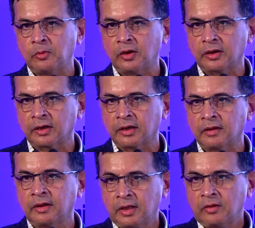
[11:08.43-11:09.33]
or
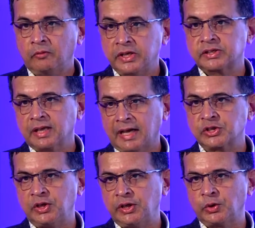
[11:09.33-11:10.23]
which
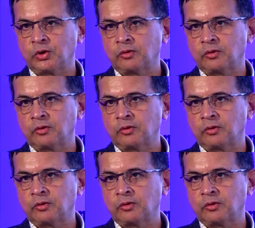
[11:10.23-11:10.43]
actually,